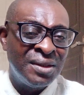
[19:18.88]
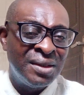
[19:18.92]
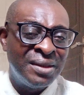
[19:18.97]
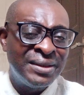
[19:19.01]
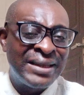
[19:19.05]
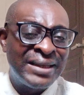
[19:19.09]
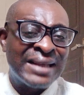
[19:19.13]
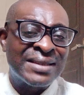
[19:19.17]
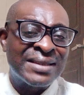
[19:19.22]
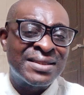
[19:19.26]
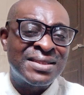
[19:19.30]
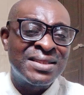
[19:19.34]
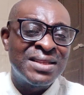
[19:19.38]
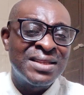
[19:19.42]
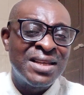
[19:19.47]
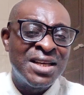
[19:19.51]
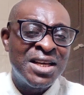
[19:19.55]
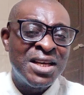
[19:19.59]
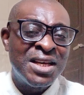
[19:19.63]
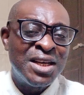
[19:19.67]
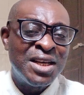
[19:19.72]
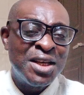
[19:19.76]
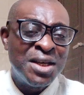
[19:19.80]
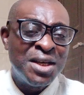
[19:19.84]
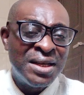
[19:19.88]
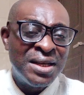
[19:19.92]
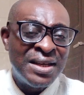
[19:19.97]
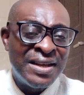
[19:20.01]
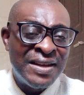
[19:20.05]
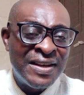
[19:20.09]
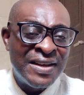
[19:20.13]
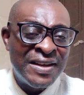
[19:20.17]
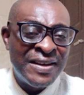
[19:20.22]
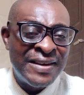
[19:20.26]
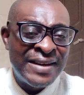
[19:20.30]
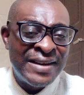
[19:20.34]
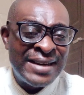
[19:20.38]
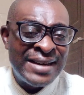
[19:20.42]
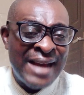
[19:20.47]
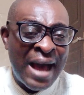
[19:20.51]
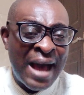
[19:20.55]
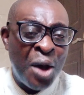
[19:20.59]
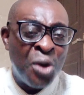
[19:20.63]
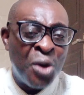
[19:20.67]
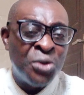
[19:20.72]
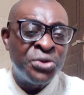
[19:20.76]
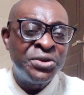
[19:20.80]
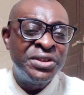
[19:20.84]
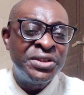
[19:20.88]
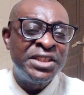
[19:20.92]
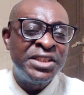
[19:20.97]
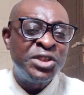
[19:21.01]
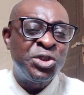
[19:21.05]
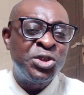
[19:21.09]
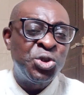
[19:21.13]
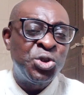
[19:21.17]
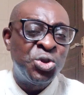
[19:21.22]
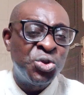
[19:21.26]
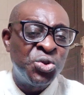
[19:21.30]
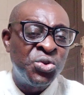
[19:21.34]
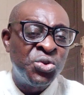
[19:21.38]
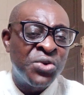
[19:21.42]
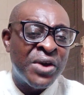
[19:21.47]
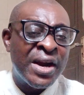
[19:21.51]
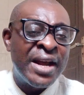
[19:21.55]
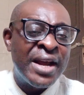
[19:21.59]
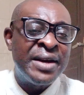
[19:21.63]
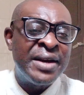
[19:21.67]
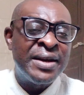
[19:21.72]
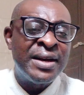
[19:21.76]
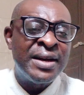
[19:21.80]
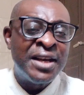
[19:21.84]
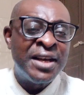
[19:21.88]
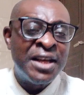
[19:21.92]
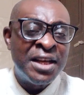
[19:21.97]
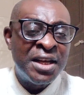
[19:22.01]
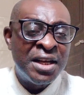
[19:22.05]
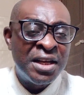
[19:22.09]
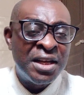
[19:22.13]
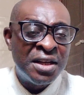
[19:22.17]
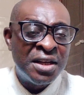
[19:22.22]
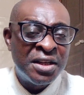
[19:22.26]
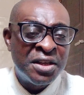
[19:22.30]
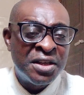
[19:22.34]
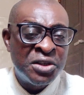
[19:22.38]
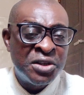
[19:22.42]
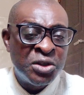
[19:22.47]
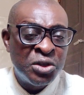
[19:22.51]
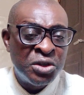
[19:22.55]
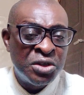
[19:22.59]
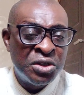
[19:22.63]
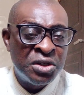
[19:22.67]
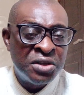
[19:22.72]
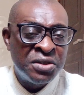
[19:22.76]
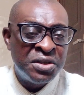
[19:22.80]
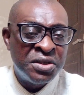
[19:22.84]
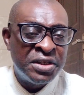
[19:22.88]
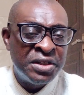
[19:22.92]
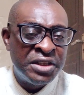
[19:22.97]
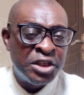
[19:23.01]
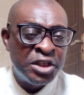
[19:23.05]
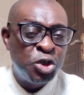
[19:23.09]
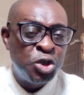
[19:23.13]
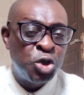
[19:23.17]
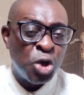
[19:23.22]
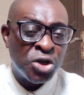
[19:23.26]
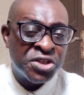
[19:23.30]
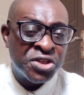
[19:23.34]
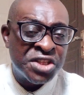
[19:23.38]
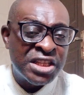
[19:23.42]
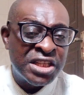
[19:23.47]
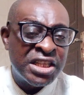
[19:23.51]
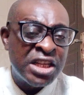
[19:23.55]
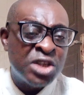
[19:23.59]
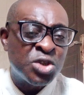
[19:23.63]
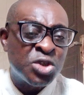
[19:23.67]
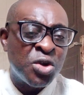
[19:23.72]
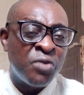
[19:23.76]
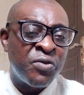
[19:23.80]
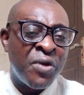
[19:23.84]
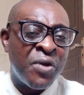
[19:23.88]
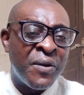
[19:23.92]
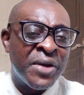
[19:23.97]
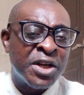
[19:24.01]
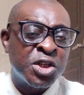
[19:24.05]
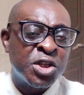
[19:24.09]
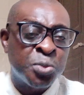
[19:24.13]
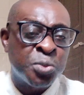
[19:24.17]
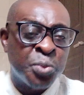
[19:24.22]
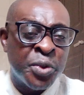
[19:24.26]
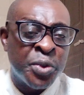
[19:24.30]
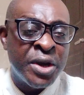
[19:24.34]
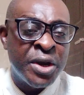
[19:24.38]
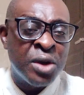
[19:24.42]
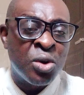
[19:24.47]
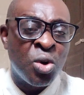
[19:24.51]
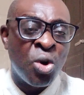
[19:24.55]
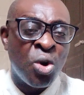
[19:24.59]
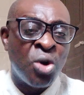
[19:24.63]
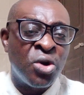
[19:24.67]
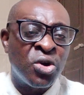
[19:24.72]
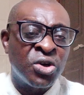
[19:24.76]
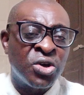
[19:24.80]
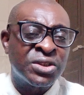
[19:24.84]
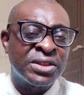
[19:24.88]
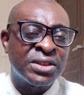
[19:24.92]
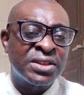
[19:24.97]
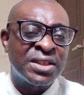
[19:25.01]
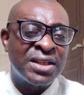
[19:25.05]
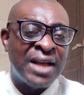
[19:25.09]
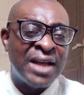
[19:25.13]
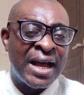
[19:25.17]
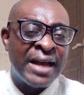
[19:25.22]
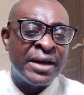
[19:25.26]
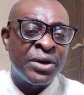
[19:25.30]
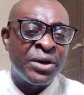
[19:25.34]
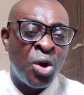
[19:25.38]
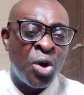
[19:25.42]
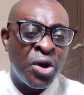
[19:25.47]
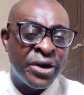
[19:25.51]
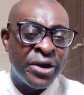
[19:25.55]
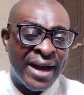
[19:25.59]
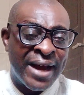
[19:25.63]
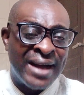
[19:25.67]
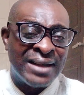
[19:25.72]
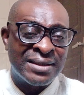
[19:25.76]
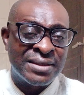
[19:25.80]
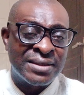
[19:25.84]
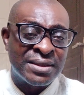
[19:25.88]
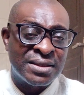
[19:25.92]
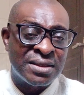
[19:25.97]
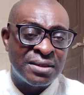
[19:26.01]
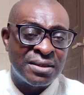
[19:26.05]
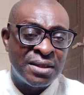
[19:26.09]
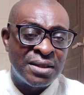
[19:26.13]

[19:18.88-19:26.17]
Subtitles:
that now the children, the justices of our Supreme Court and all that,